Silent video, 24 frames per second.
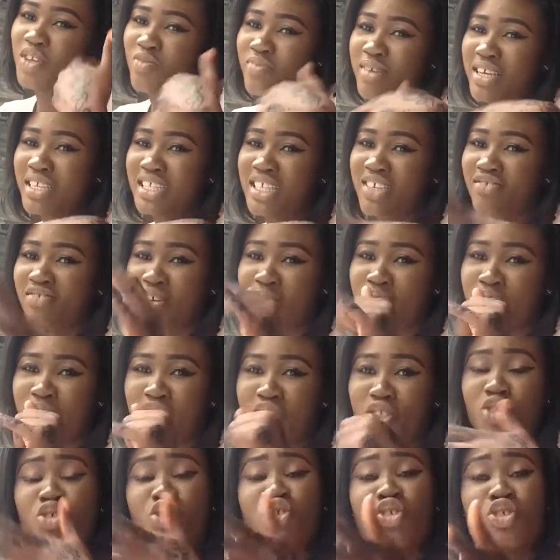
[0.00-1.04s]
myself a
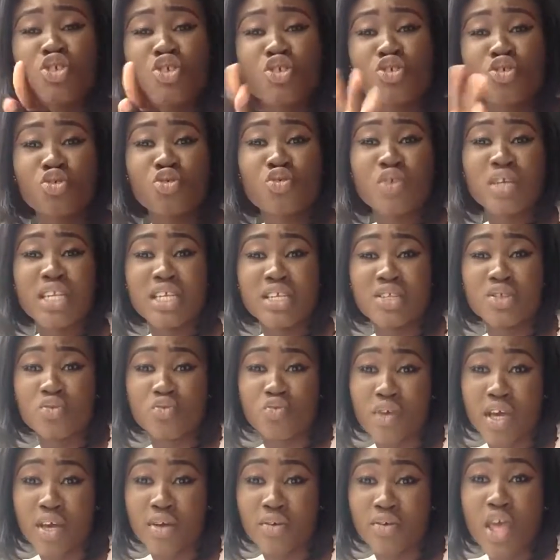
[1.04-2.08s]
bit. You should do it as
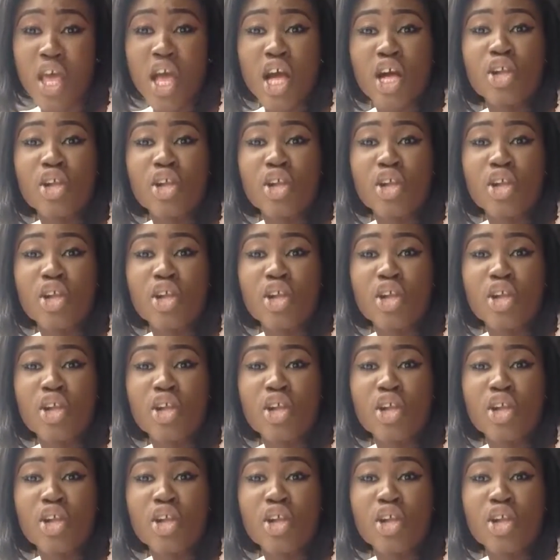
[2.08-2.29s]
well.